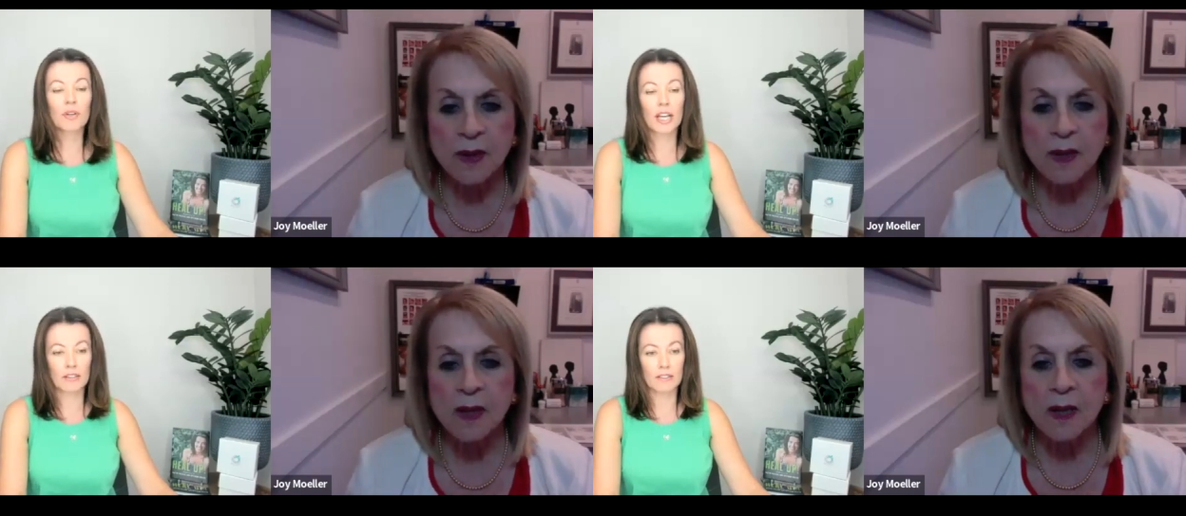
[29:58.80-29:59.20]

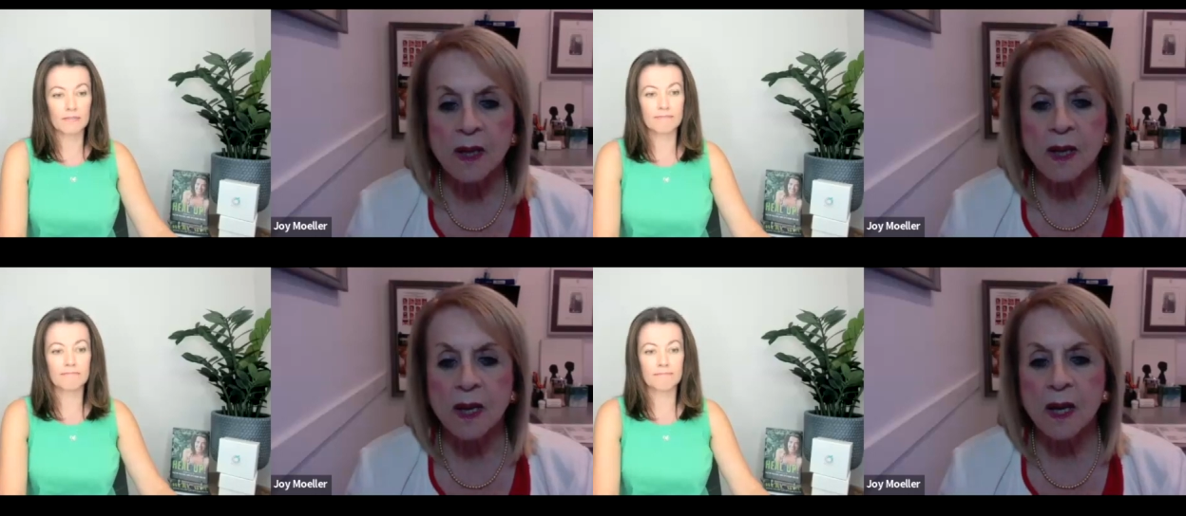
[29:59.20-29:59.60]

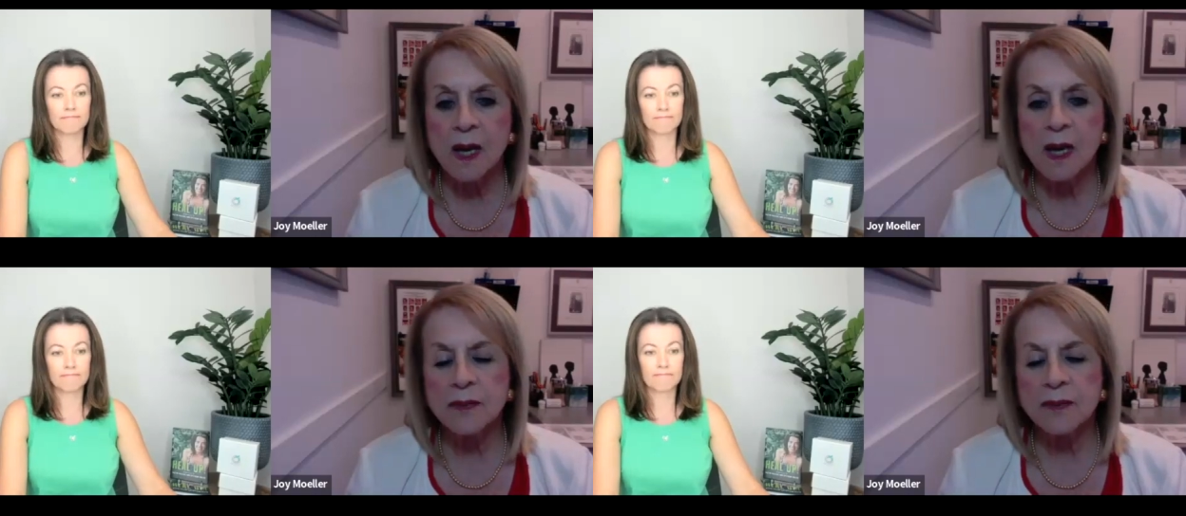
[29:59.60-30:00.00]
Speaker 1: Okay
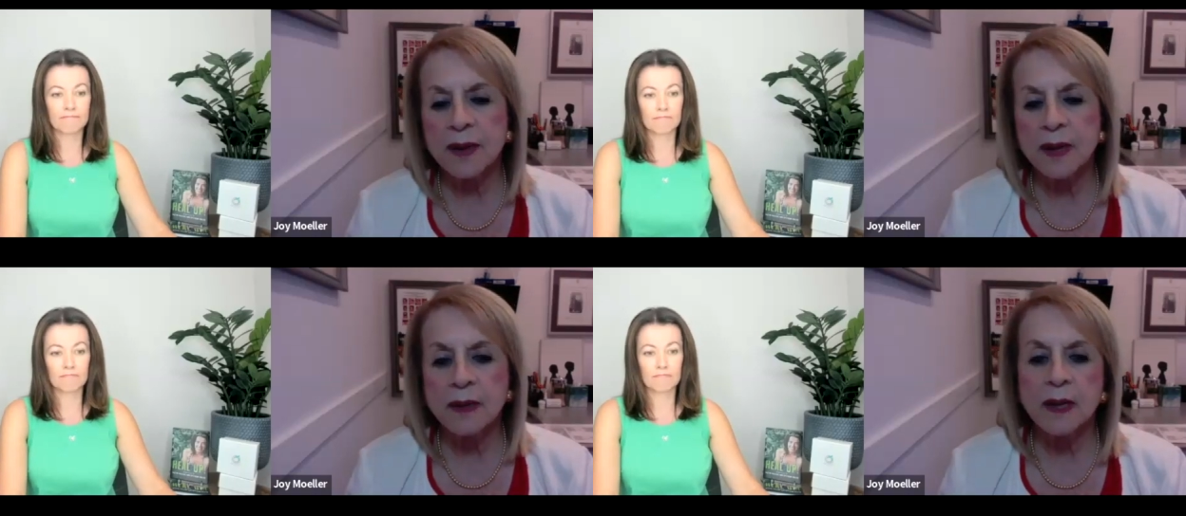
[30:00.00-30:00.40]
and
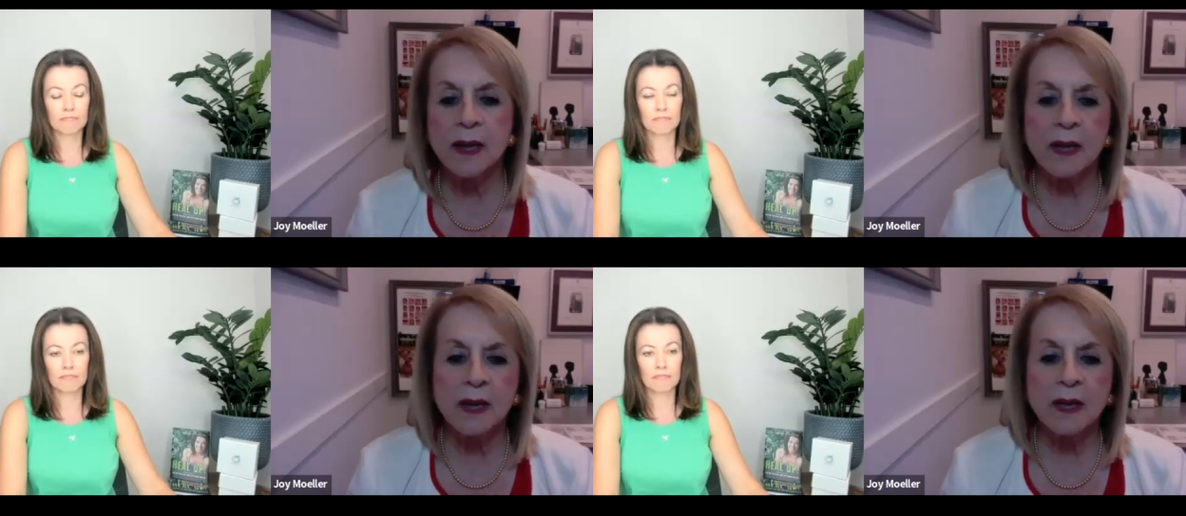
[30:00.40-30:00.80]
then
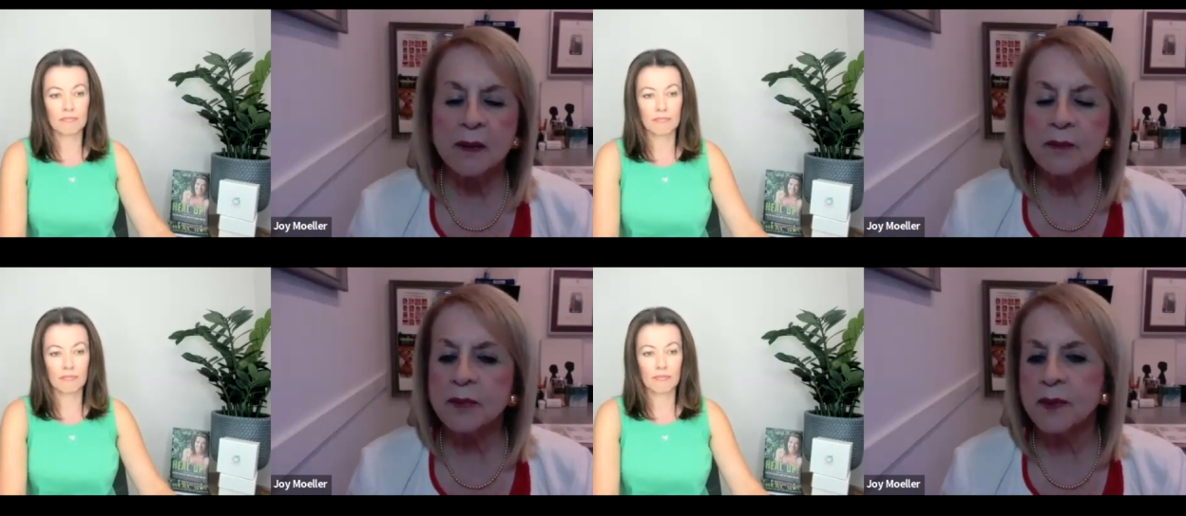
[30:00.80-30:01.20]

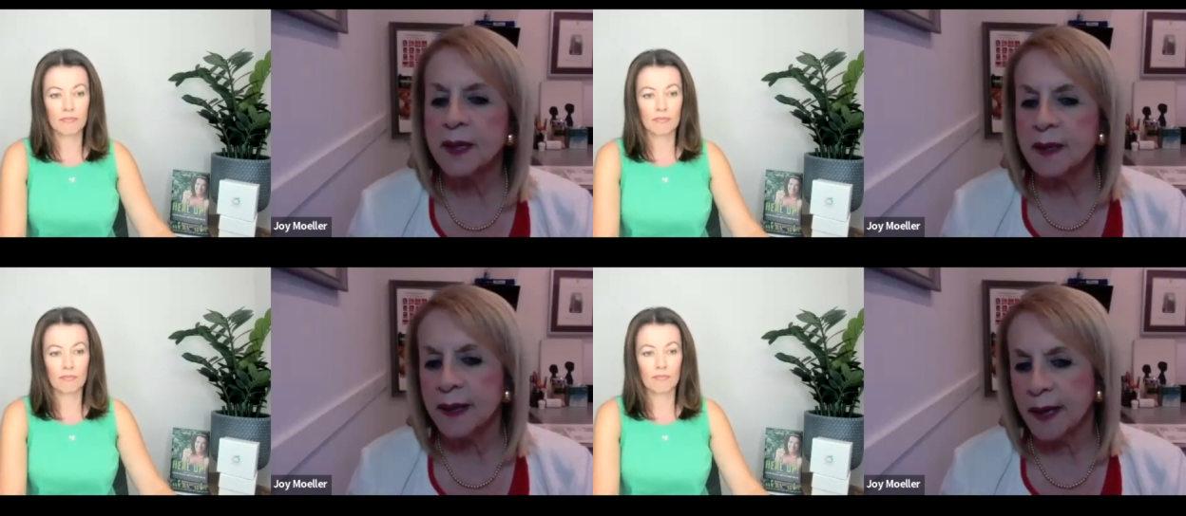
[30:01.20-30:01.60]

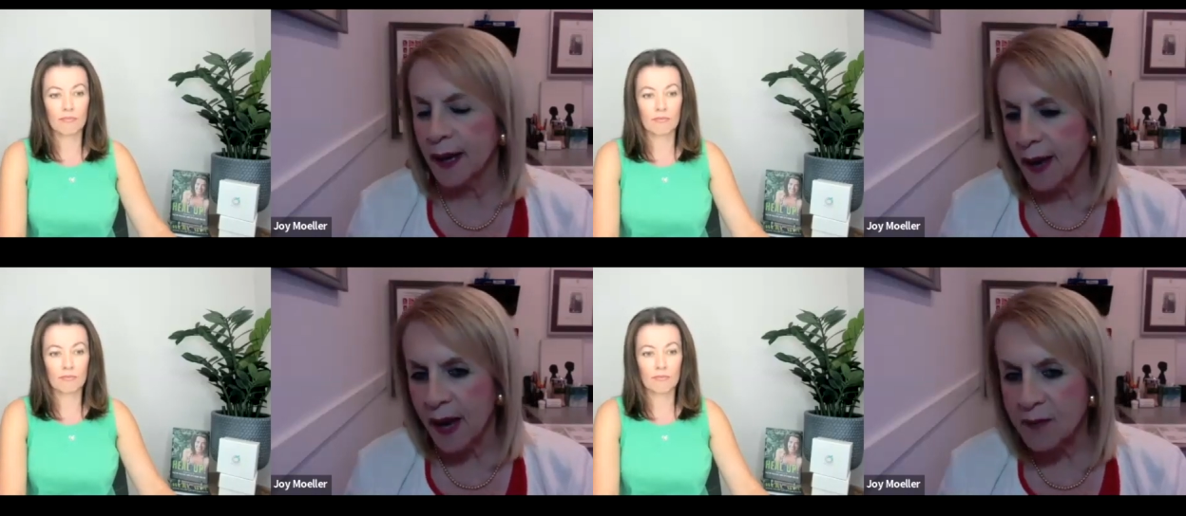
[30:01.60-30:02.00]

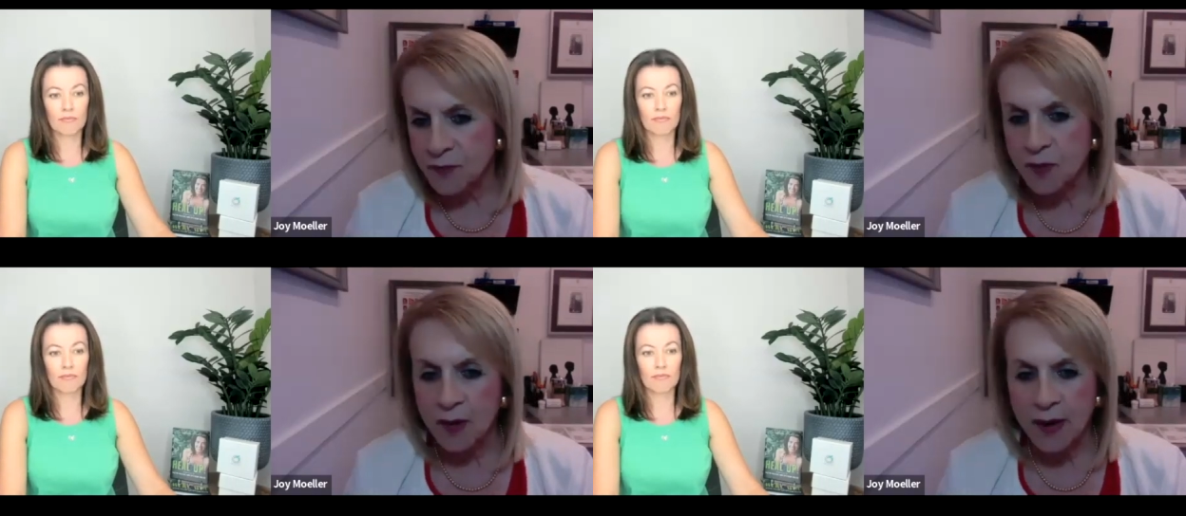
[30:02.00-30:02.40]
completely
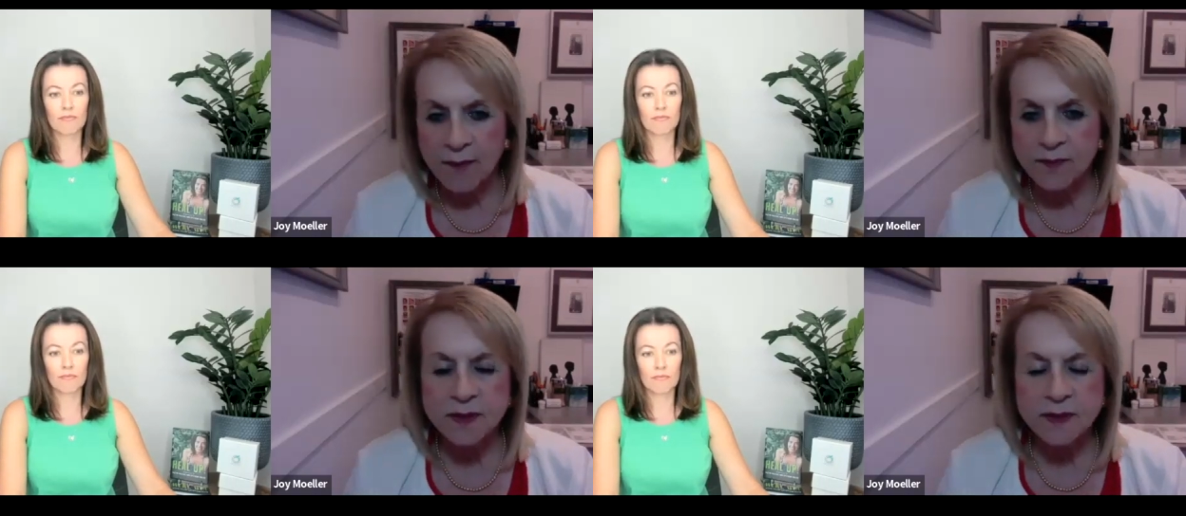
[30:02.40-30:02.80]
after, I
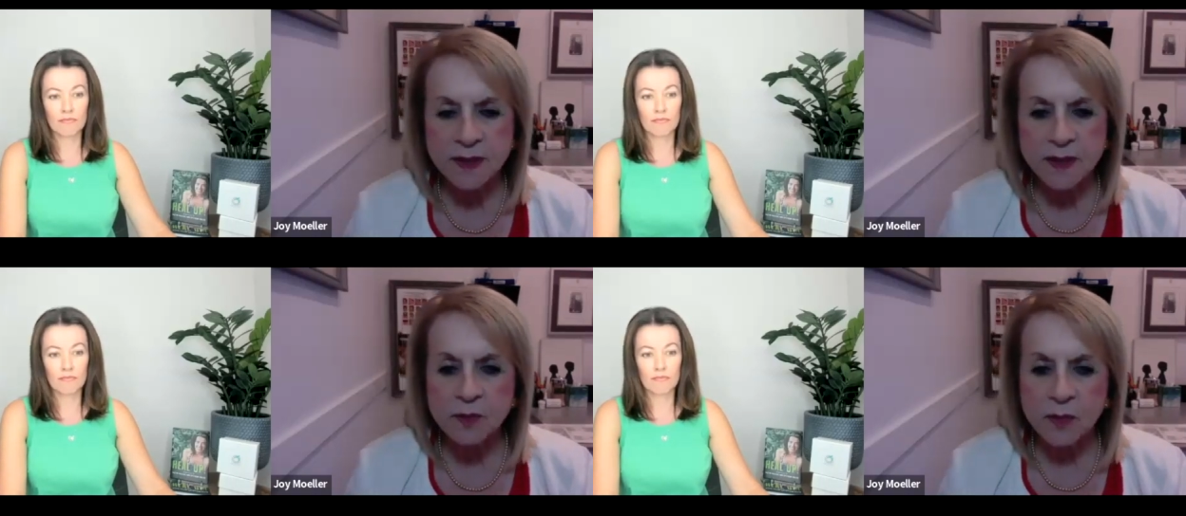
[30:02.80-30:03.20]
have to
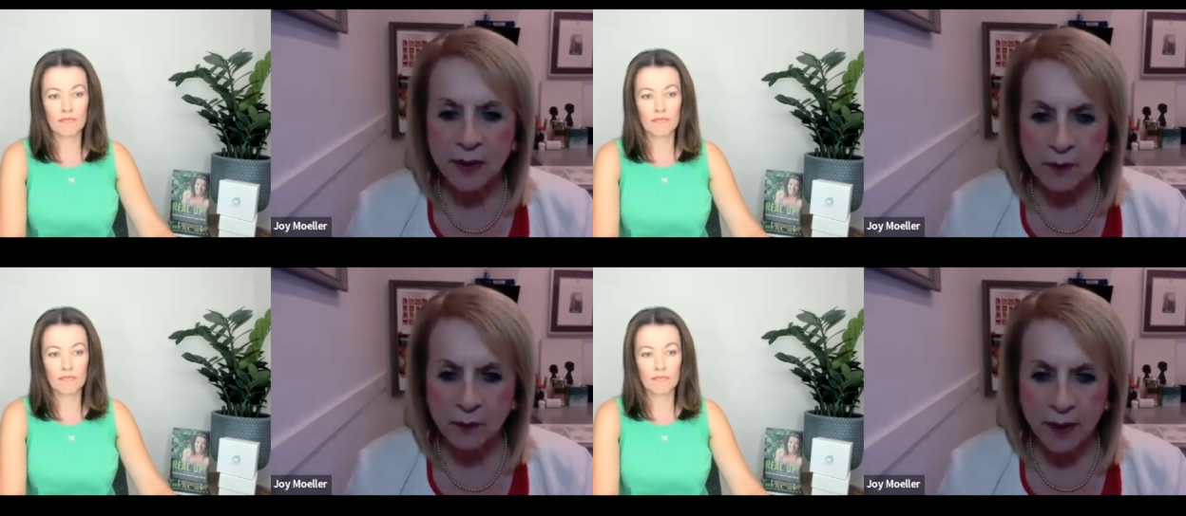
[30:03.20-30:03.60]
see him
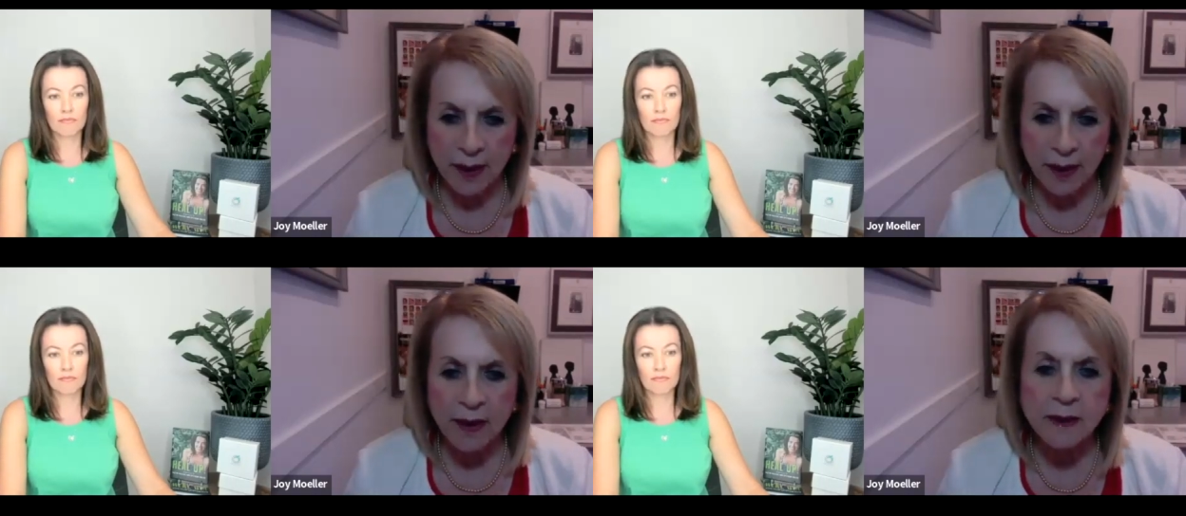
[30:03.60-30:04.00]
right
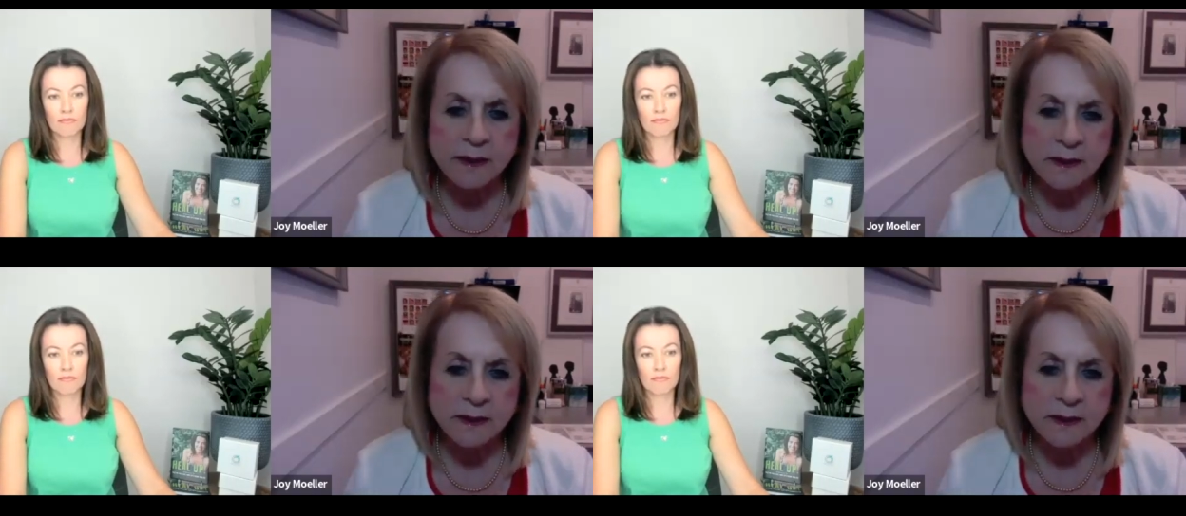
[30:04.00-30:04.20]
away